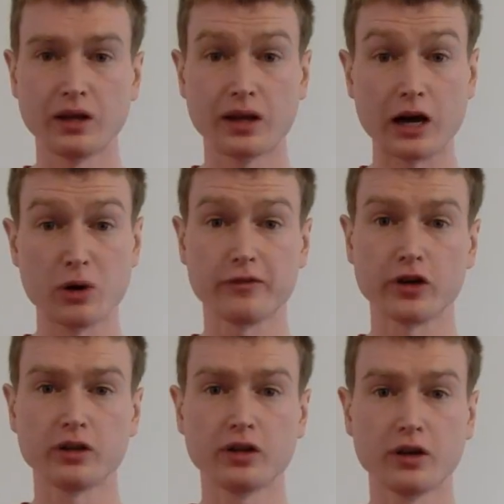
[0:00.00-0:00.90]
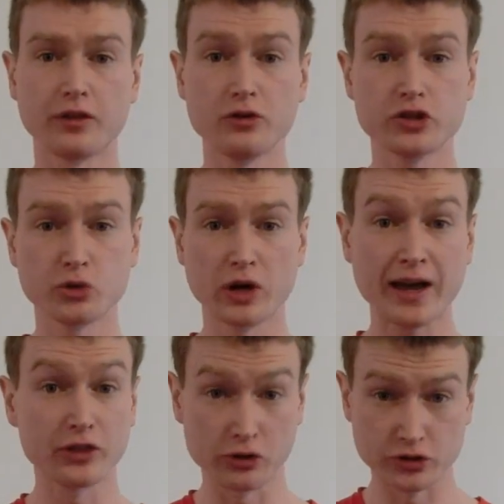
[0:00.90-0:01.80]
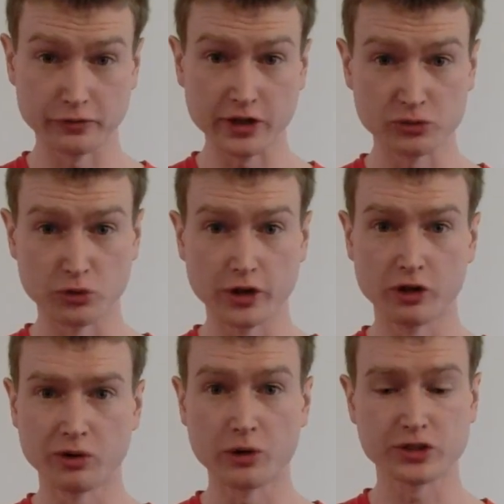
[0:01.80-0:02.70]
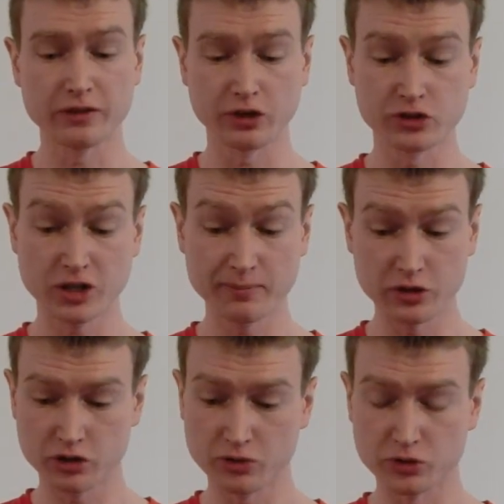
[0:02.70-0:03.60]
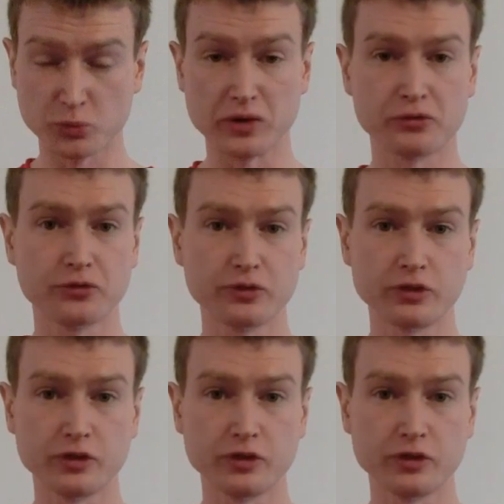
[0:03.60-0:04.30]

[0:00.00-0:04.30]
However, those who were at those events will know I was having some issues with